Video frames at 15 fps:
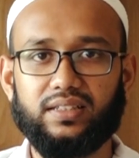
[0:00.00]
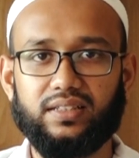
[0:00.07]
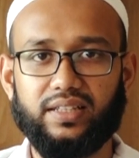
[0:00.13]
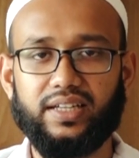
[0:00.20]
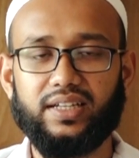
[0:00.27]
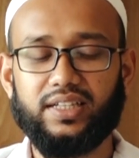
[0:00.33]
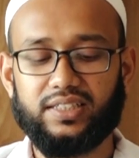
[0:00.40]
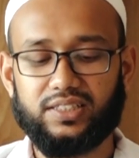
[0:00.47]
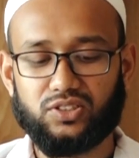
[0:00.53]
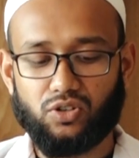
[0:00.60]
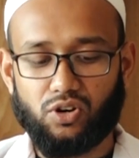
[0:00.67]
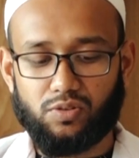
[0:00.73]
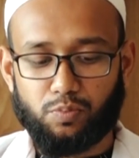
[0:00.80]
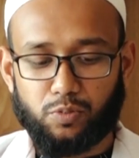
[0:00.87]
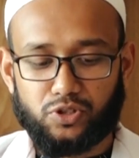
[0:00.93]
then it is
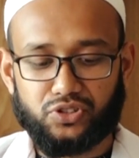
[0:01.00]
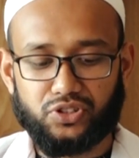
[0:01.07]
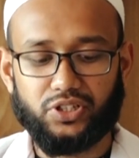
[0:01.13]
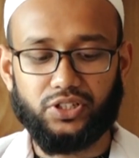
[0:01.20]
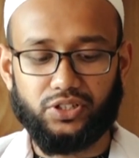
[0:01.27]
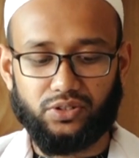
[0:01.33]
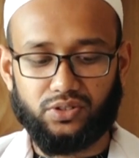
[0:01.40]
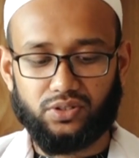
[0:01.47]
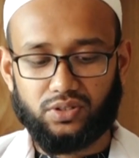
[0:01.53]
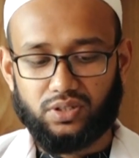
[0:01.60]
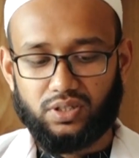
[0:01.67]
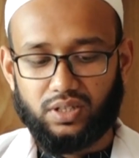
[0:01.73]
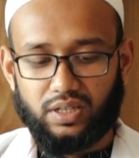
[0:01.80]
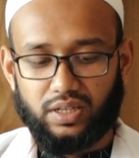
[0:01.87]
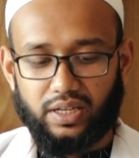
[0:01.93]
called posterior.
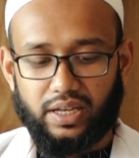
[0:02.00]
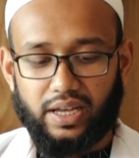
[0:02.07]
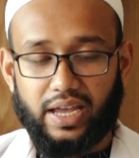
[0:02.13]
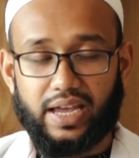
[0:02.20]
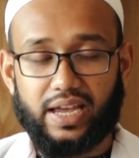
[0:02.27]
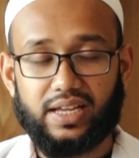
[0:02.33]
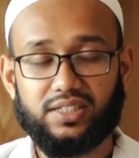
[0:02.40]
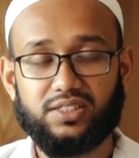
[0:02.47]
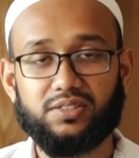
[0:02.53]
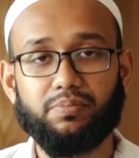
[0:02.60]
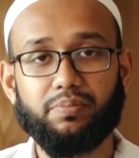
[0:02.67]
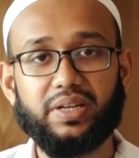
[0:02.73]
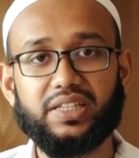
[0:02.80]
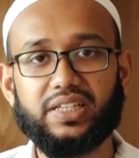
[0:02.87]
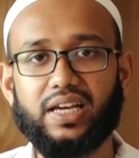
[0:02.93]
And
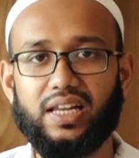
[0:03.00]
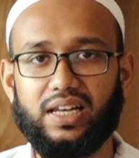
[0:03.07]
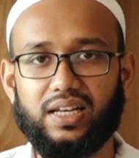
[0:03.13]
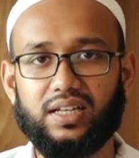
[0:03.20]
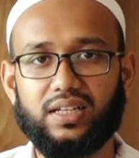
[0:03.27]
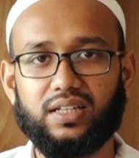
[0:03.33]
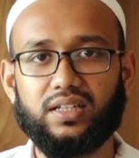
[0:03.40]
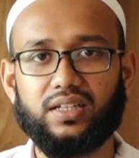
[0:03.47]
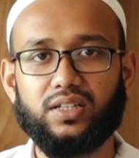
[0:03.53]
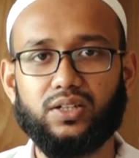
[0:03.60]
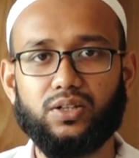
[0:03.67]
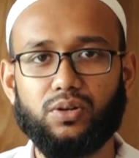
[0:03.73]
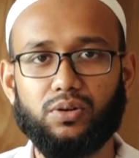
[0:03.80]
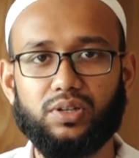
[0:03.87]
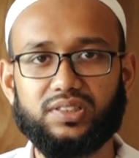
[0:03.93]
medial,
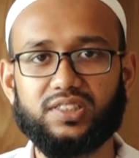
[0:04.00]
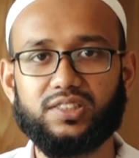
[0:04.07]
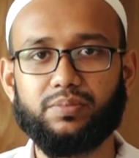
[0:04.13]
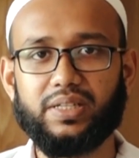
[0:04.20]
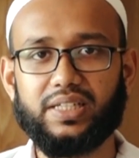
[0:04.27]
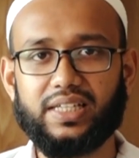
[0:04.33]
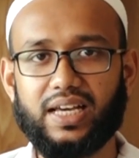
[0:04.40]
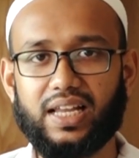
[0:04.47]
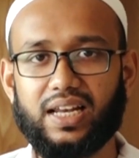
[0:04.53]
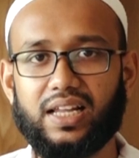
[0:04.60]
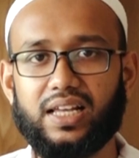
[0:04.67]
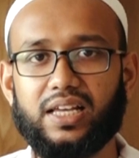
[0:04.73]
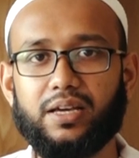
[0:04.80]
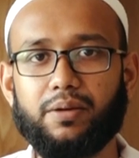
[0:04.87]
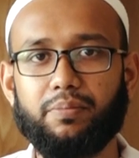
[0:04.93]
which is medial?
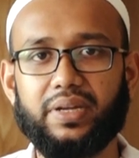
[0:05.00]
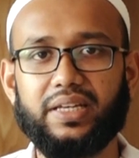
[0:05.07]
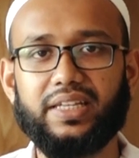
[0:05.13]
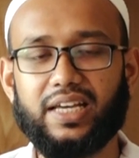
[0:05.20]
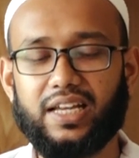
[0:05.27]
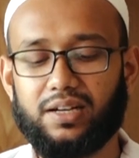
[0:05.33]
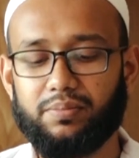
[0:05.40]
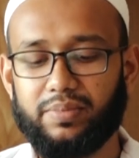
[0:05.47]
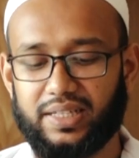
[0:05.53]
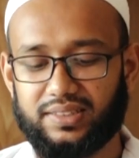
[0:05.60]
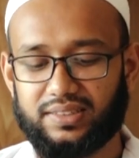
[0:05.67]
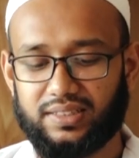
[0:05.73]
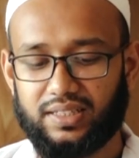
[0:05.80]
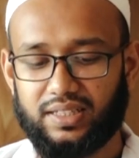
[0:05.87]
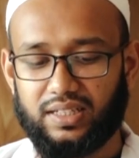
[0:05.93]
Medial
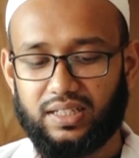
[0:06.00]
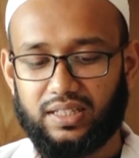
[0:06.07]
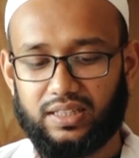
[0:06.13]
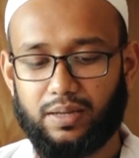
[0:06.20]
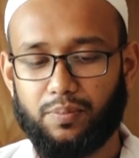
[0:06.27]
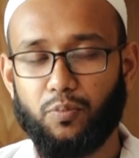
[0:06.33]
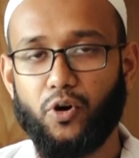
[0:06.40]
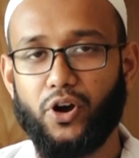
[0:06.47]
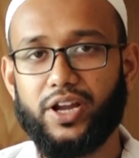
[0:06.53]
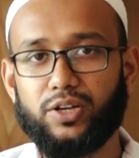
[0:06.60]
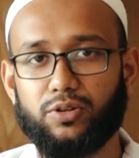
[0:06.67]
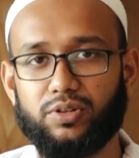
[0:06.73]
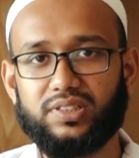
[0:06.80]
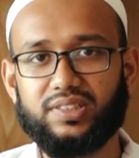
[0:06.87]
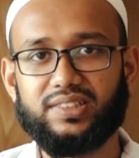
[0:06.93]
means the
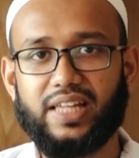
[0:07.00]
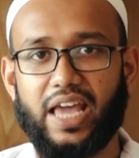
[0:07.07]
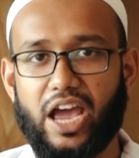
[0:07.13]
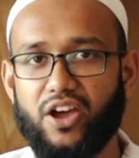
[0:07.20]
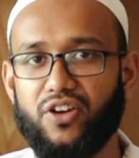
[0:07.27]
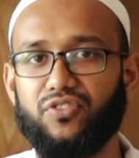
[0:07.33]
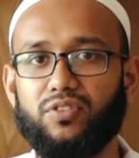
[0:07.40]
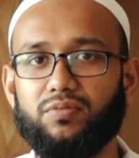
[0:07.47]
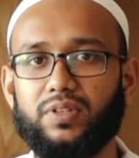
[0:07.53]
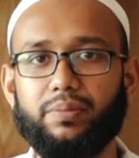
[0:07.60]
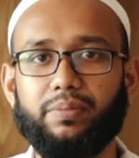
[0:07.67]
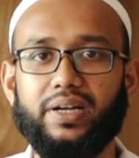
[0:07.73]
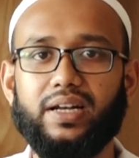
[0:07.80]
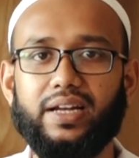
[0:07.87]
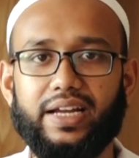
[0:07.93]
point which is away from the
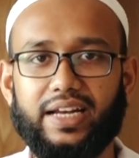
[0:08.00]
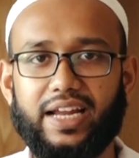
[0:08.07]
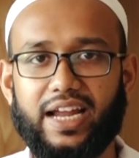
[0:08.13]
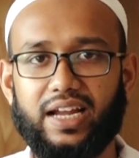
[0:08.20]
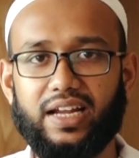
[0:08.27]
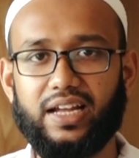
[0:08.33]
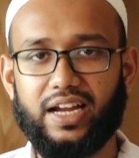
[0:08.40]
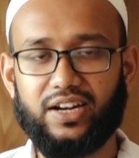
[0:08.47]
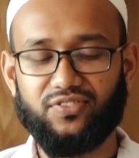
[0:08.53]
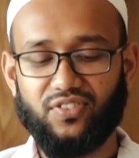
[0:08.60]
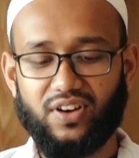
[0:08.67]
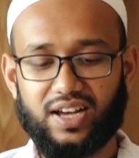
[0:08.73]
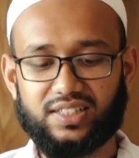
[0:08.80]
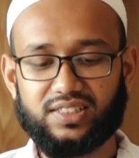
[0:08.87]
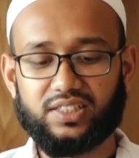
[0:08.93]
midline. At
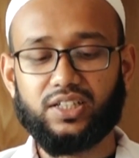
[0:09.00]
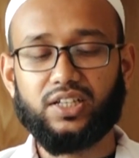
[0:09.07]
first,